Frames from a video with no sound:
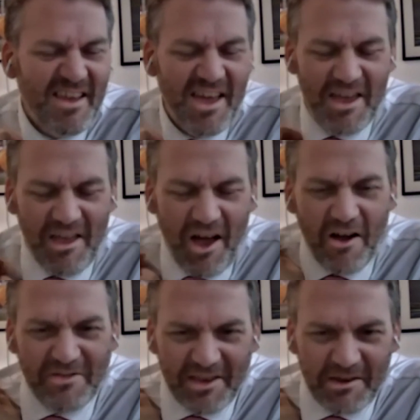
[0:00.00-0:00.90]
I
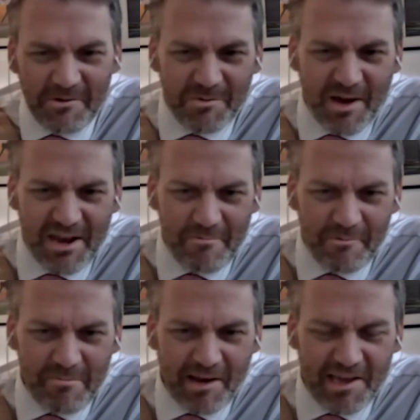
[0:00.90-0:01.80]
think it was when we
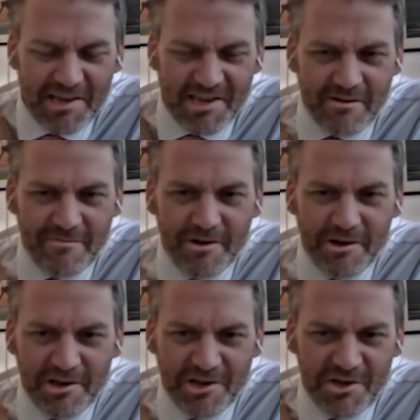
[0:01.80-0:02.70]
placed our
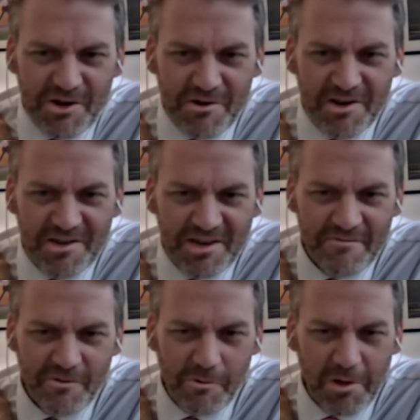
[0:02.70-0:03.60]
first student in a
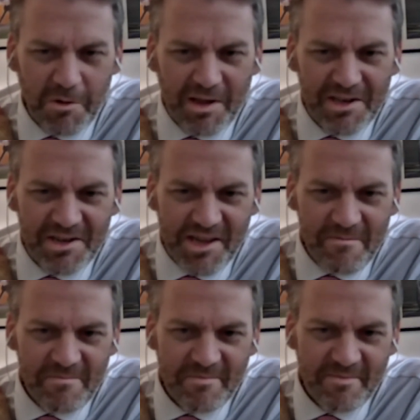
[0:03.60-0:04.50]
Formula One team.
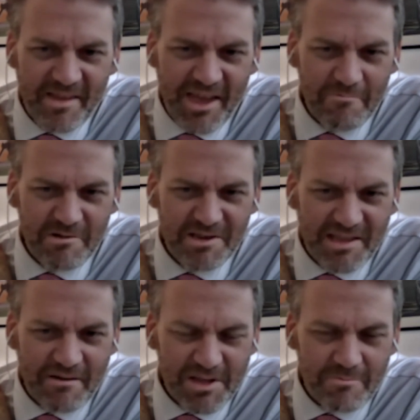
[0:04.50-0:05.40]
That was
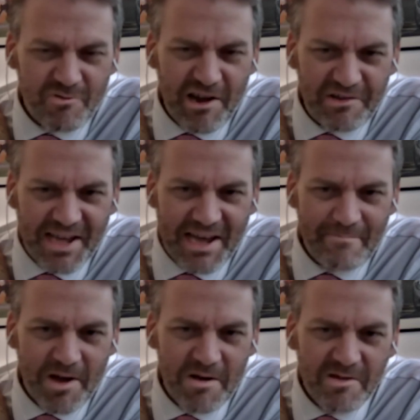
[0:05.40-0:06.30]
the proud dad
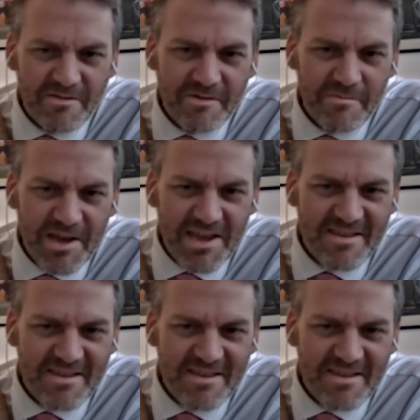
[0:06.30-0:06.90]
moment for me.